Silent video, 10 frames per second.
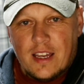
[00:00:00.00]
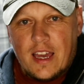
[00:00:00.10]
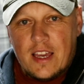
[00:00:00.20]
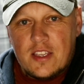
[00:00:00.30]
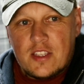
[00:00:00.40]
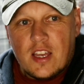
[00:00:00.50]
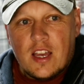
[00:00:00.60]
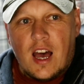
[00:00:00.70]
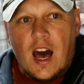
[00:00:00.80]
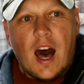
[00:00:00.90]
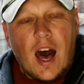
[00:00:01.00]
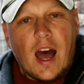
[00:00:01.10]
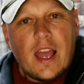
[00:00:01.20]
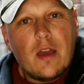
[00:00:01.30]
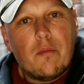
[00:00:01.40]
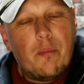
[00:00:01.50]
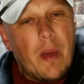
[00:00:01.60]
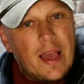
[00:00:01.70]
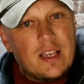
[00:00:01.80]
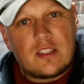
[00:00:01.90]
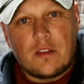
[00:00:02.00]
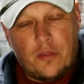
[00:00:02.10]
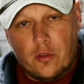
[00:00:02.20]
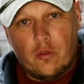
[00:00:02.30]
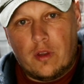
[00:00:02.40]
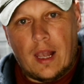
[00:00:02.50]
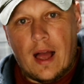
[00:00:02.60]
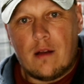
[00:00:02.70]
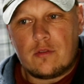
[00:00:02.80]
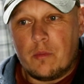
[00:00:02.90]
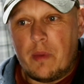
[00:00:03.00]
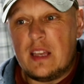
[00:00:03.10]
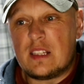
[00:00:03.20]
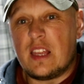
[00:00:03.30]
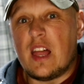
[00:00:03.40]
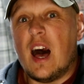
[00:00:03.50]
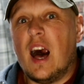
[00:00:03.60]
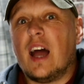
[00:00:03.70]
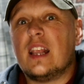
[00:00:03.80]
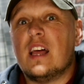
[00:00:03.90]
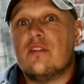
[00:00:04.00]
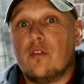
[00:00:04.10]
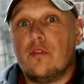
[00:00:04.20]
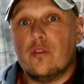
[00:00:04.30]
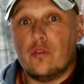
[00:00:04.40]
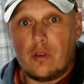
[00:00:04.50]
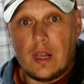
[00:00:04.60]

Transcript: is high base funnel clouds, or basically the high level funnel